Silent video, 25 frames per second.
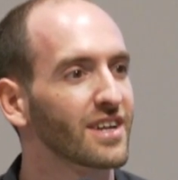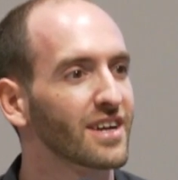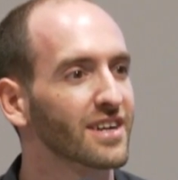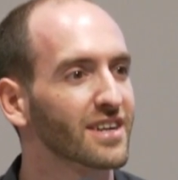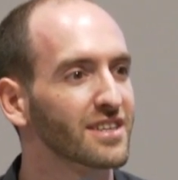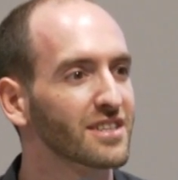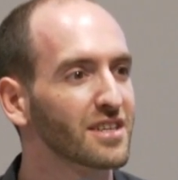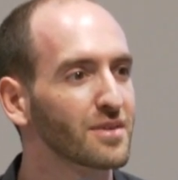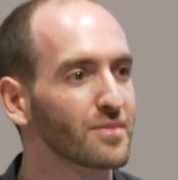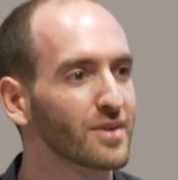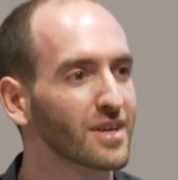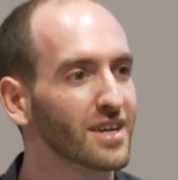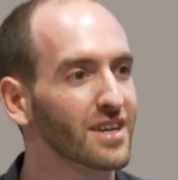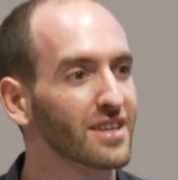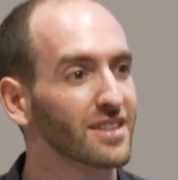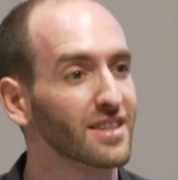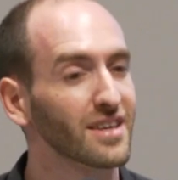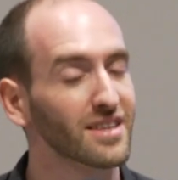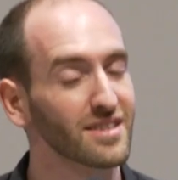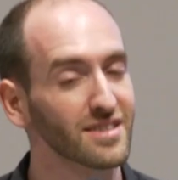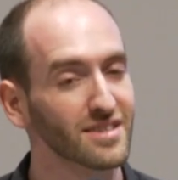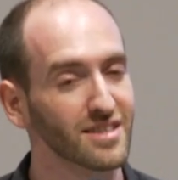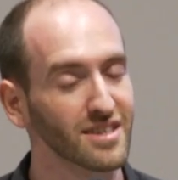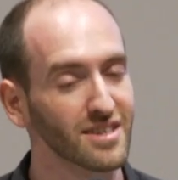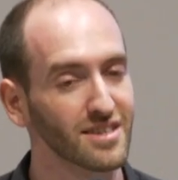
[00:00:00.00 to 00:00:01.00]
academia and
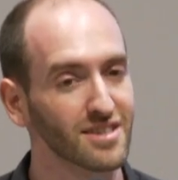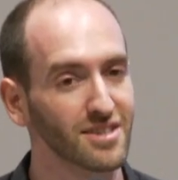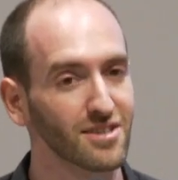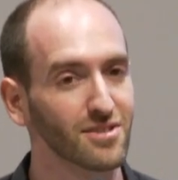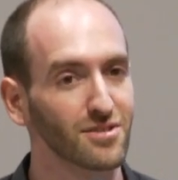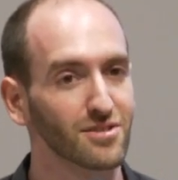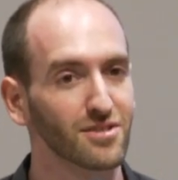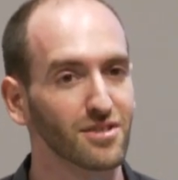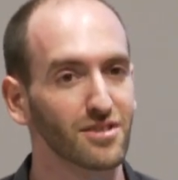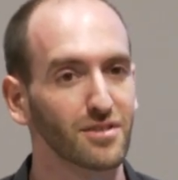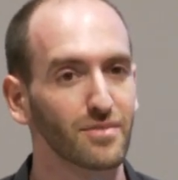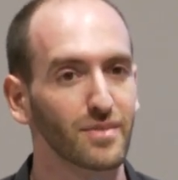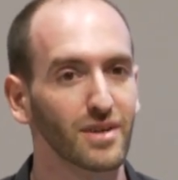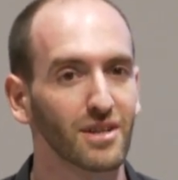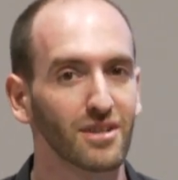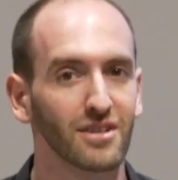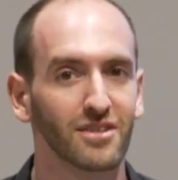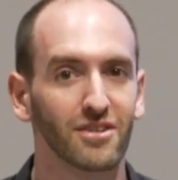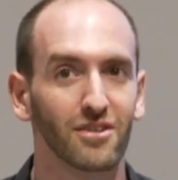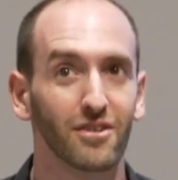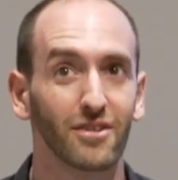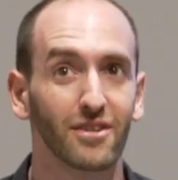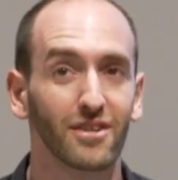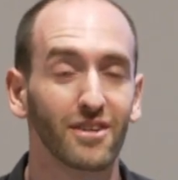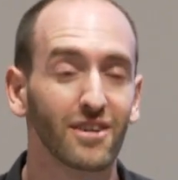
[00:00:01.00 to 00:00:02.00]
then 6 years in the
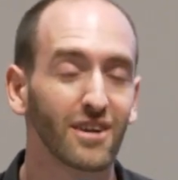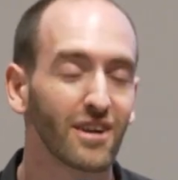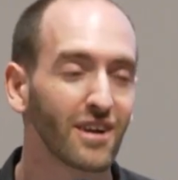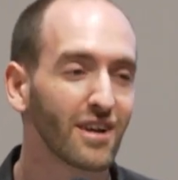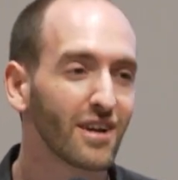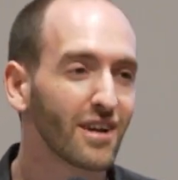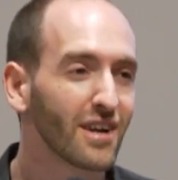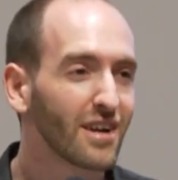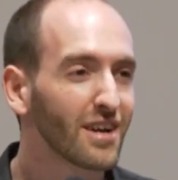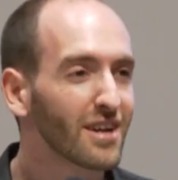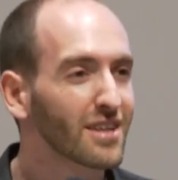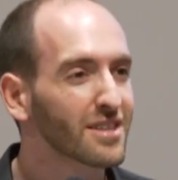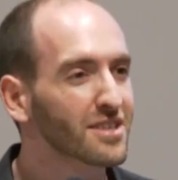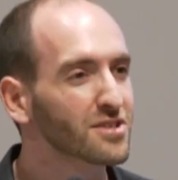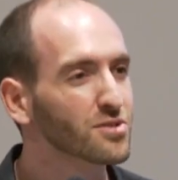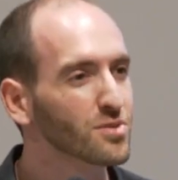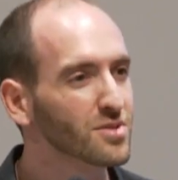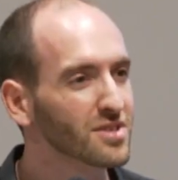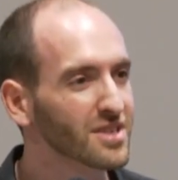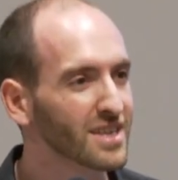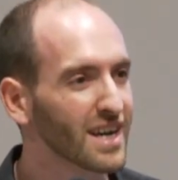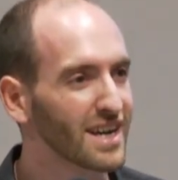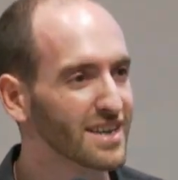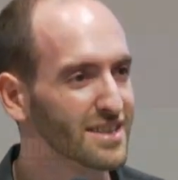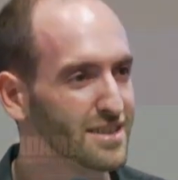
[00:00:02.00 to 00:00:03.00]
military. this
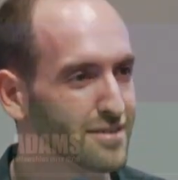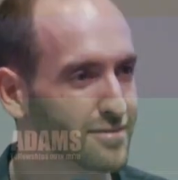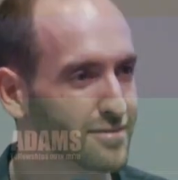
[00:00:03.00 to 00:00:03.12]
was kind